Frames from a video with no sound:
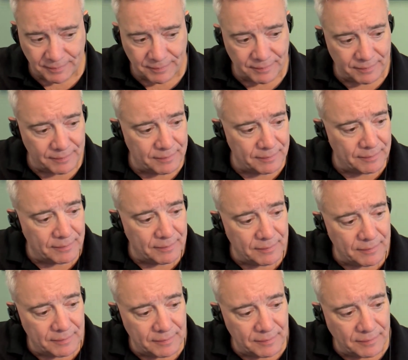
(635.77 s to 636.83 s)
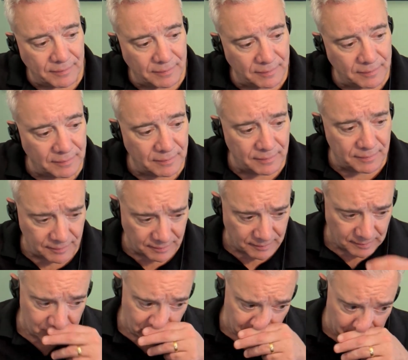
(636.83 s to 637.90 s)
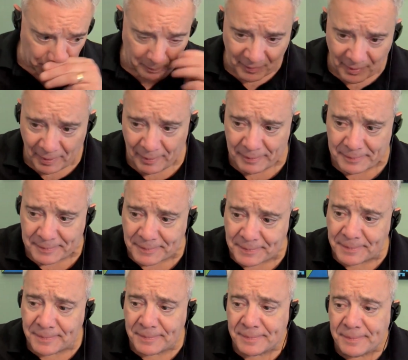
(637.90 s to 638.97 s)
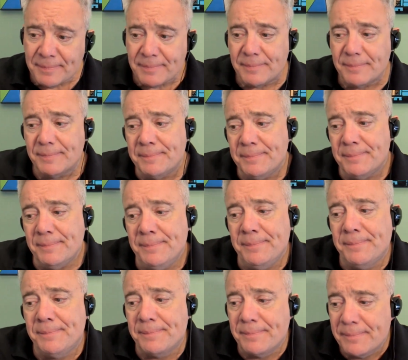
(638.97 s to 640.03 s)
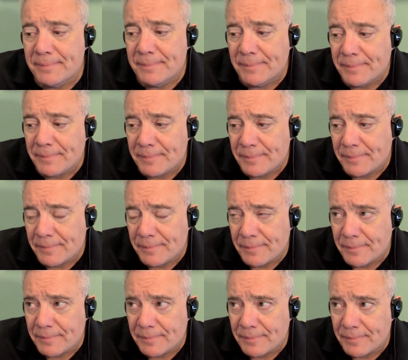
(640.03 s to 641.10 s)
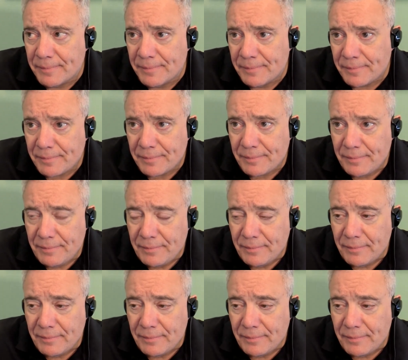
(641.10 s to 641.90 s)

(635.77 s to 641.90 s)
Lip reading: This person isn't speaking.